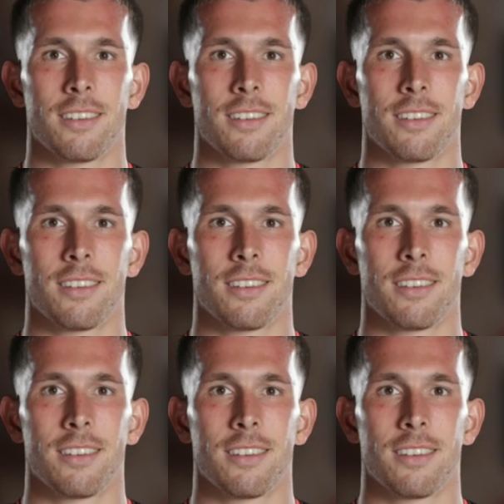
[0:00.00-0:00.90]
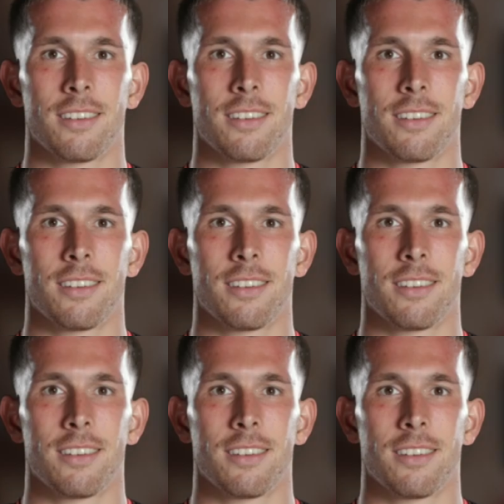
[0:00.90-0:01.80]

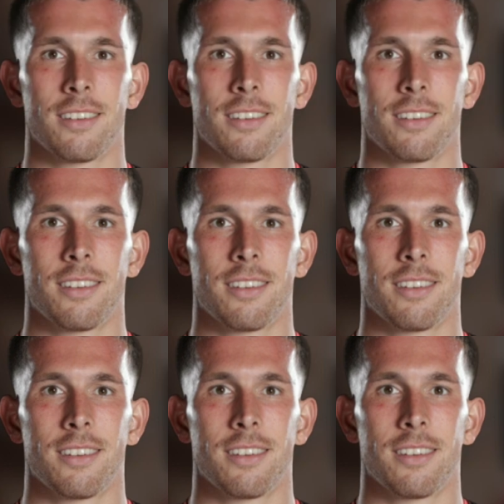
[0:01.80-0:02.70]
(silence)